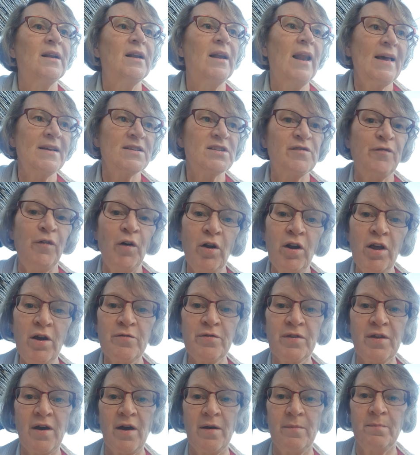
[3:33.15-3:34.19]
Let's follow
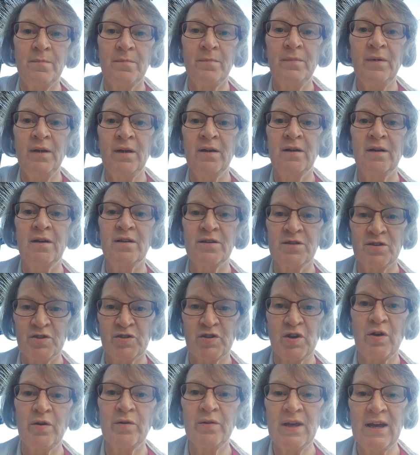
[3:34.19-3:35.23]
them. And
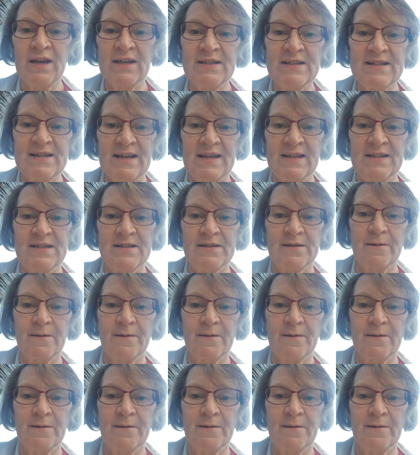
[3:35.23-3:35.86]
so they did.